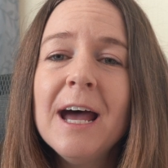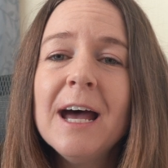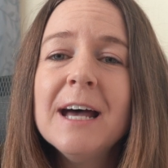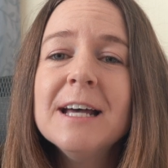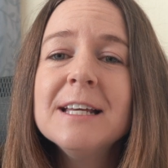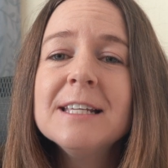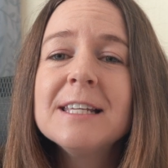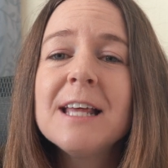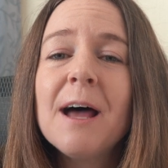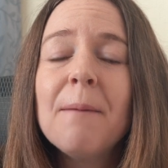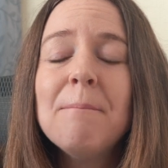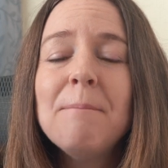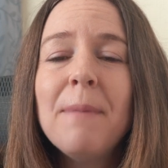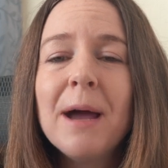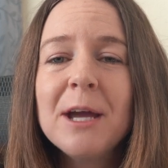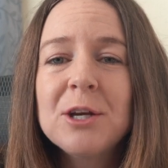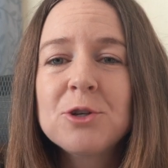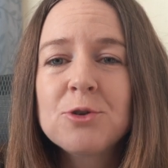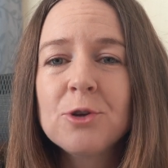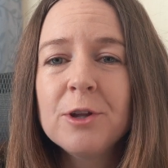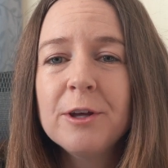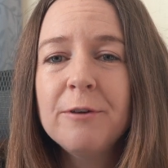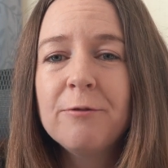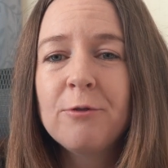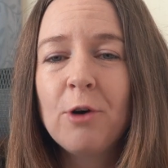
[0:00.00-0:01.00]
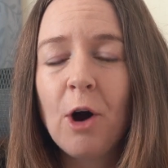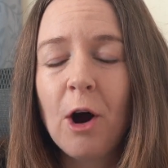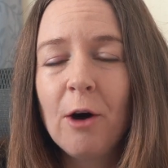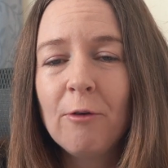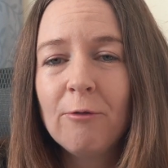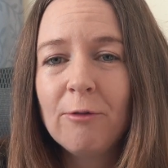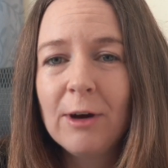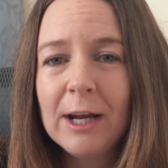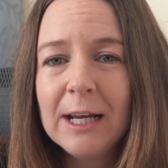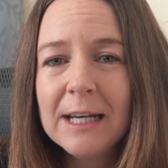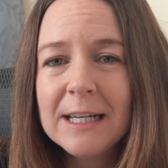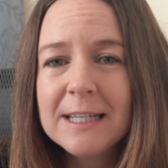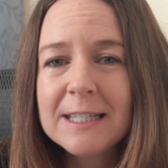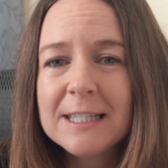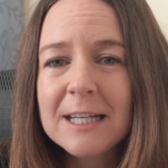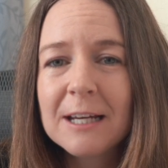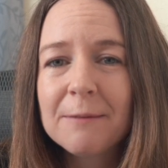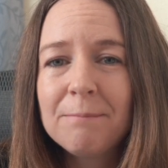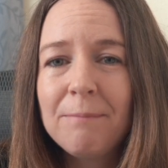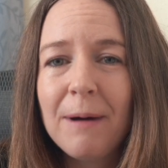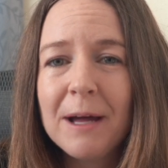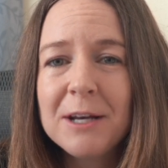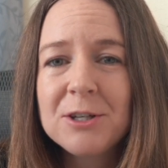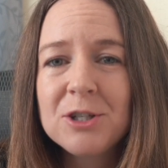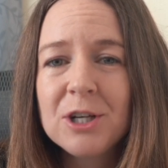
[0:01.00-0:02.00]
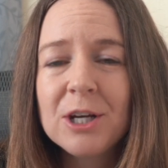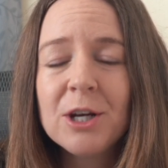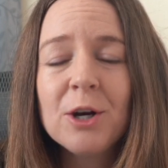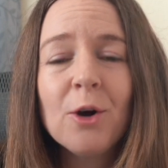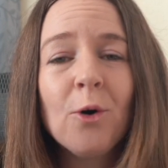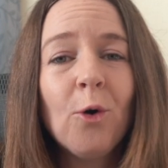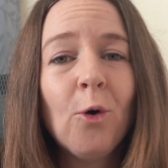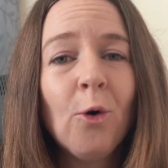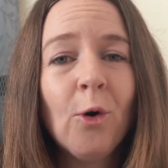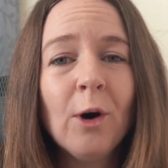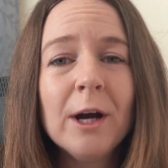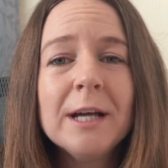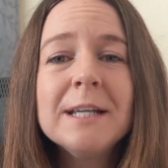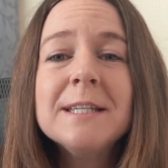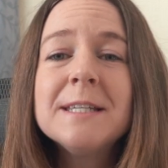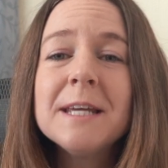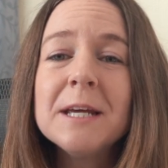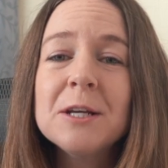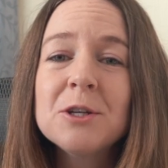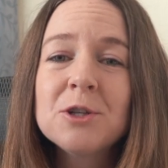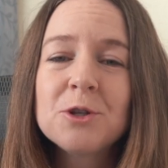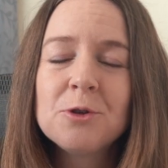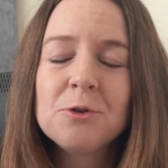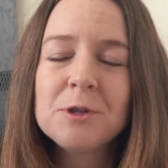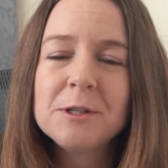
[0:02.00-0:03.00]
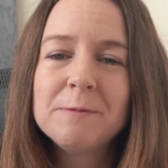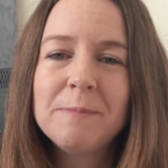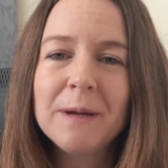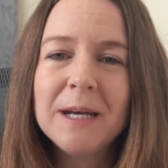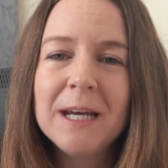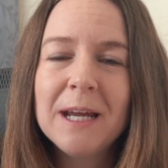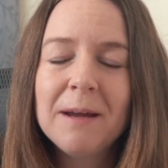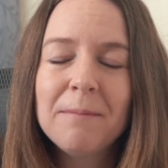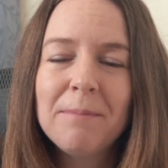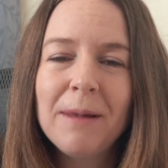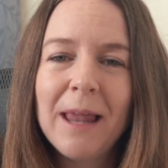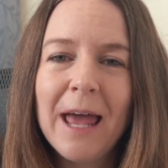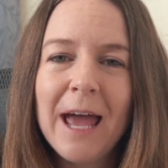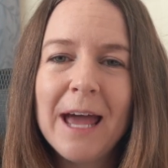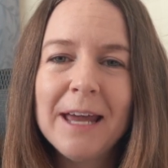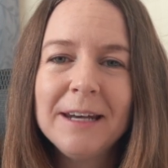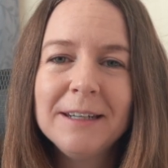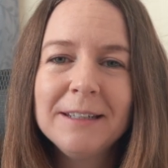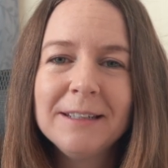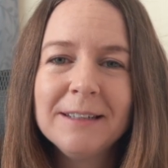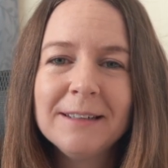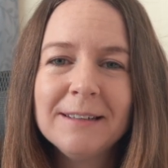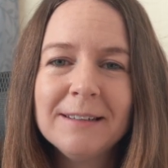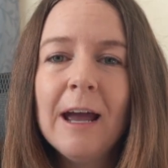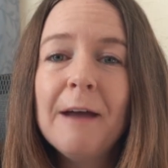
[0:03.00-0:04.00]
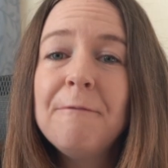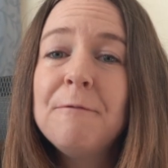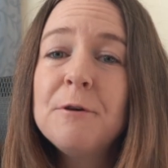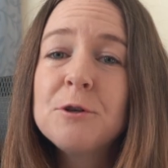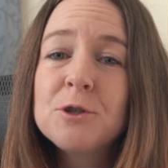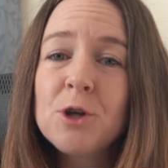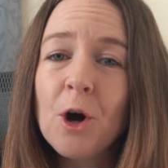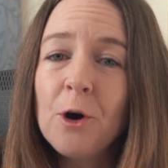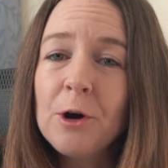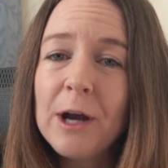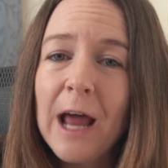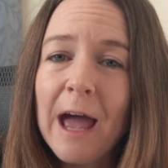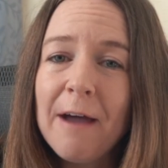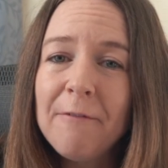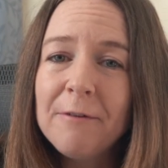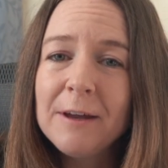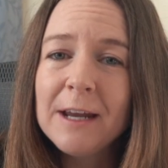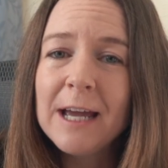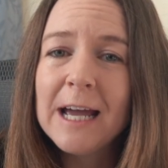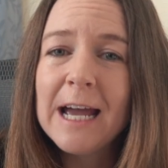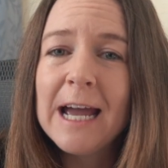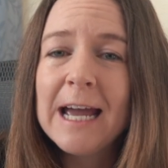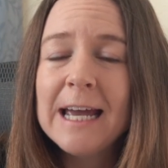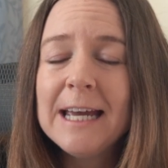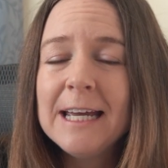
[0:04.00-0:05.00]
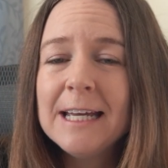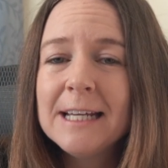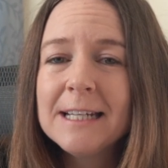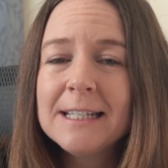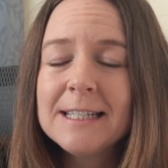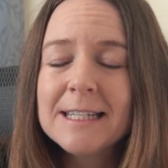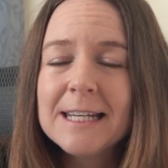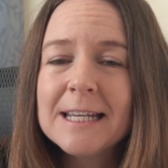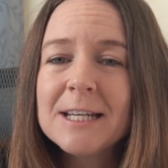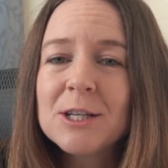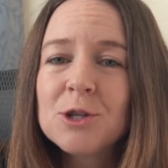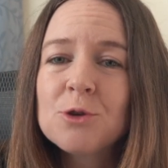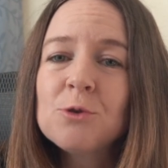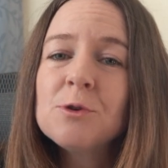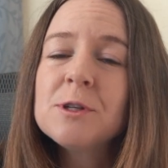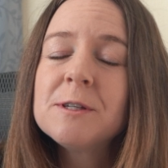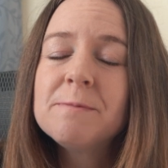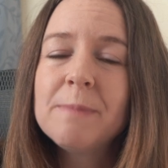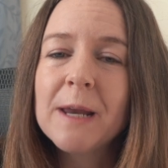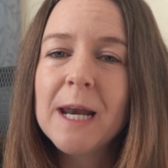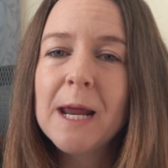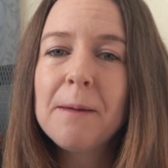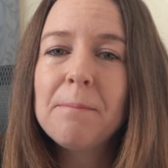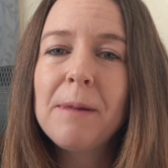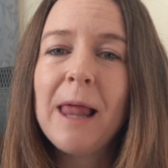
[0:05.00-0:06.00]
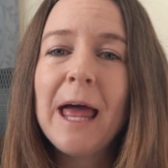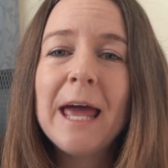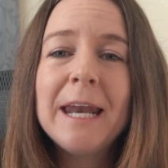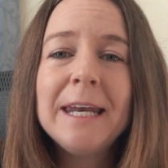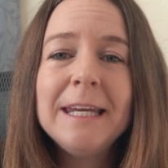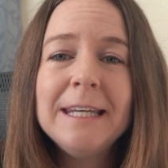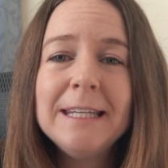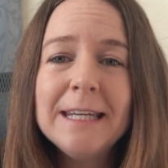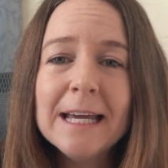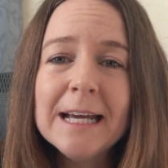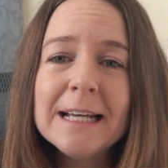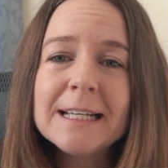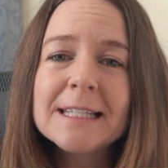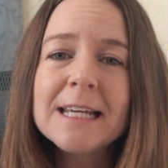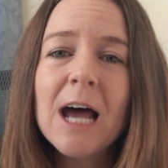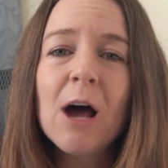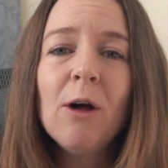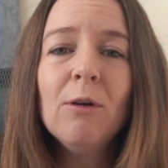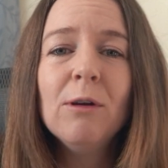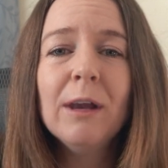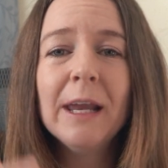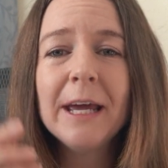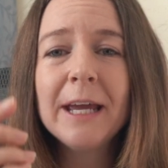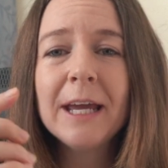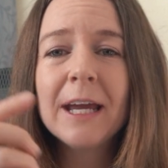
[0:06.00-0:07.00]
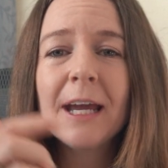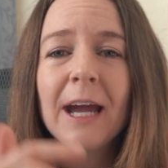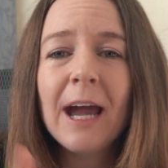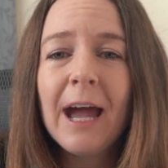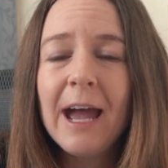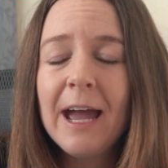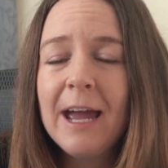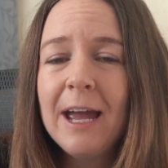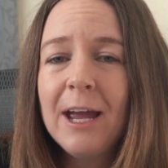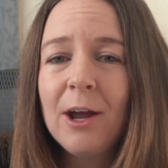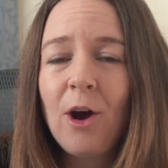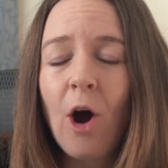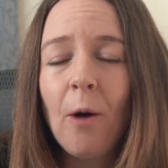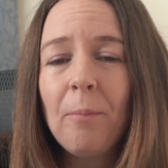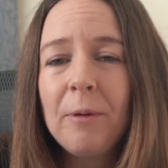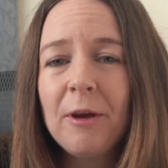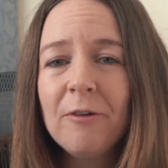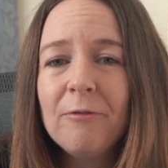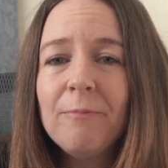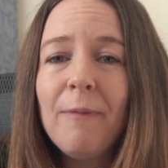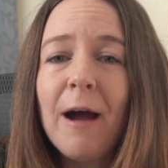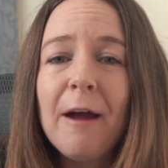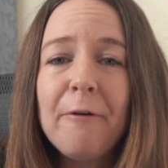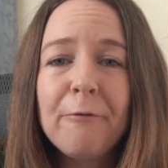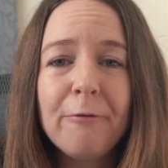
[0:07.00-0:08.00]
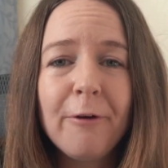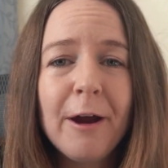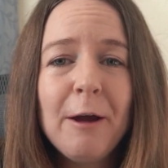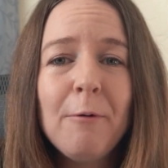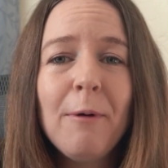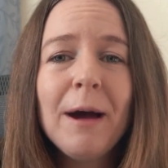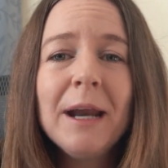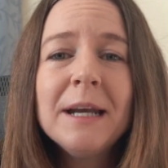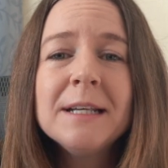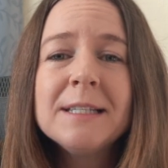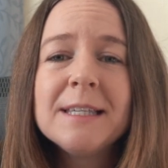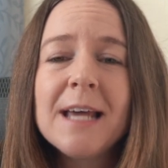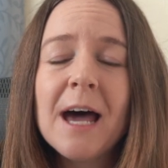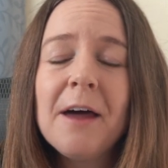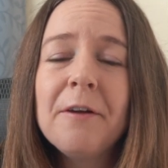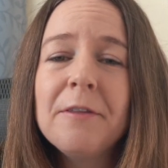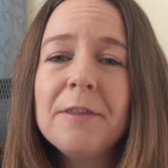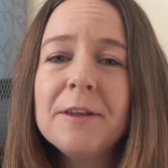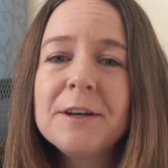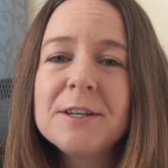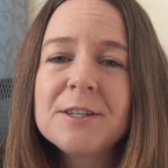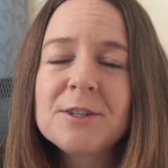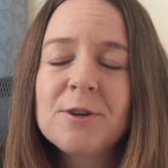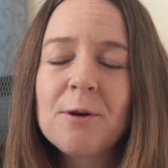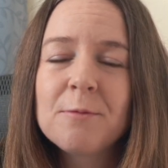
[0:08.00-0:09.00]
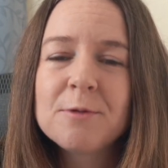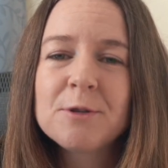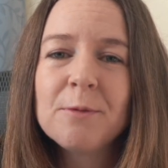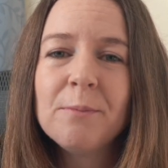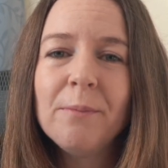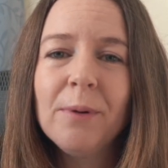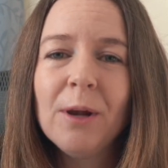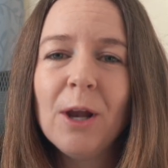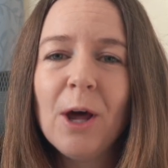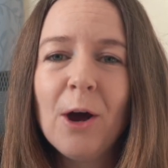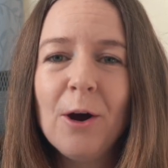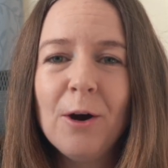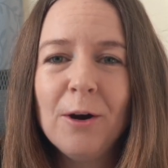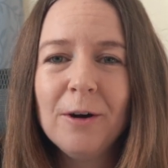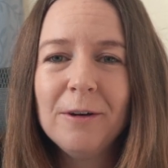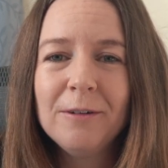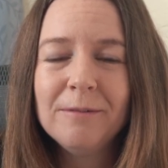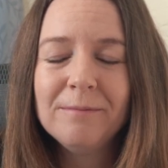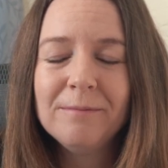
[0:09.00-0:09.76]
is make sure that you've got a realistic budget or intentional spending plan. If you don't have a intentional spending plan yet, I'll link a copy of my free one down in the description below.